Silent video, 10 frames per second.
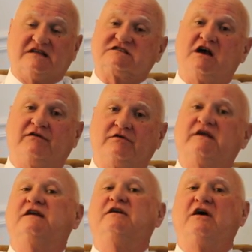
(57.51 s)
That's covered
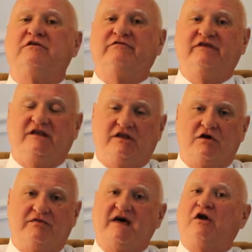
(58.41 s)
in another
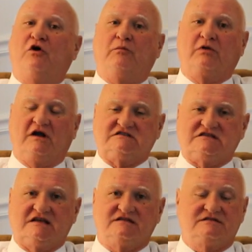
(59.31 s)
video, that whole
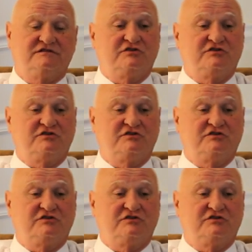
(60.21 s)
process.